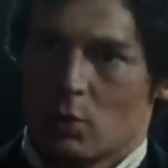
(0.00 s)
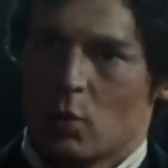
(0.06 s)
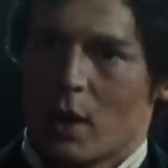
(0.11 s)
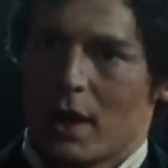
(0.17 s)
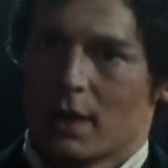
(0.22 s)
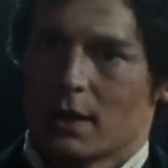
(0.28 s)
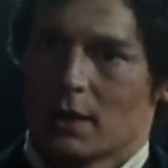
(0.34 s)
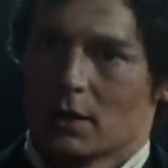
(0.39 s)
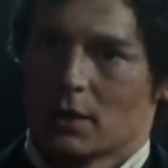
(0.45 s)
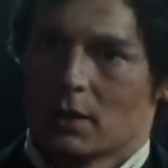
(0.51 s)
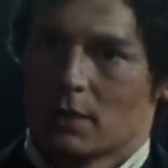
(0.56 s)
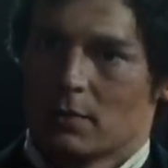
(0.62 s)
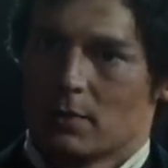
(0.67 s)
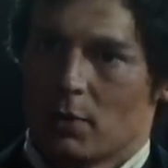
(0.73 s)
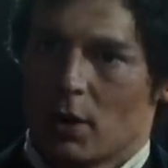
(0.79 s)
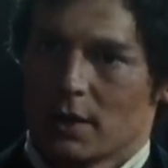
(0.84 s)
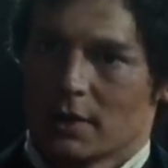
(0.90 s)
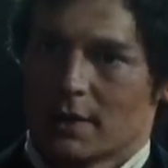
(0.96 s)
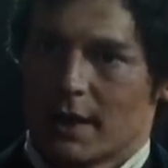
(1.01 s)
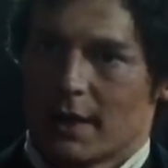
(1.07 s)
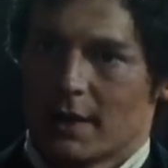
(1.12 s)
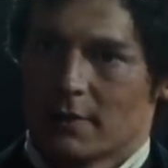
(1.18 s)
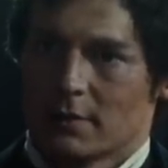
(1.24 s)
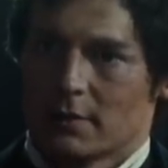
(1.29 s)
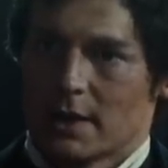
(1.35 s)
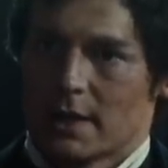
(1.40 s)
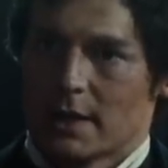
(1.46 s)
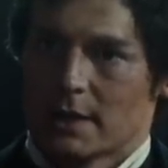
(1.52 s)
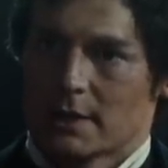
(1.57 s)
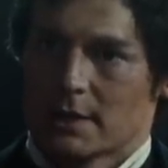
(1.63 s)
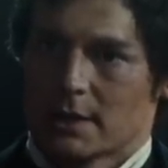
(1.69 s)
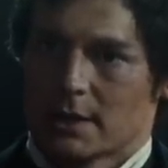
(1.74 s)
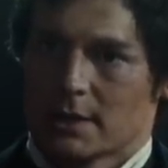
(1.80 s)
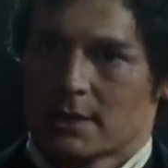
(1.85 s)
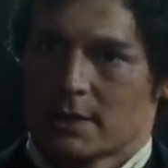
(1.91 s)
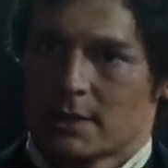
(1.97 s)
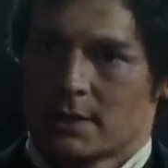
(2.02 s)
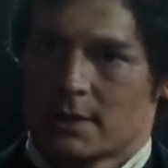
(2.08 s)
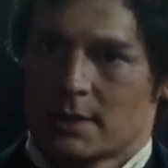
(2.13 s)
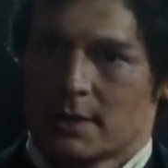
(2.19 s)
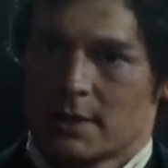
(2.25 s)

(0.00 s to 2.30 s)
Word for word: a whale brought down the Essex.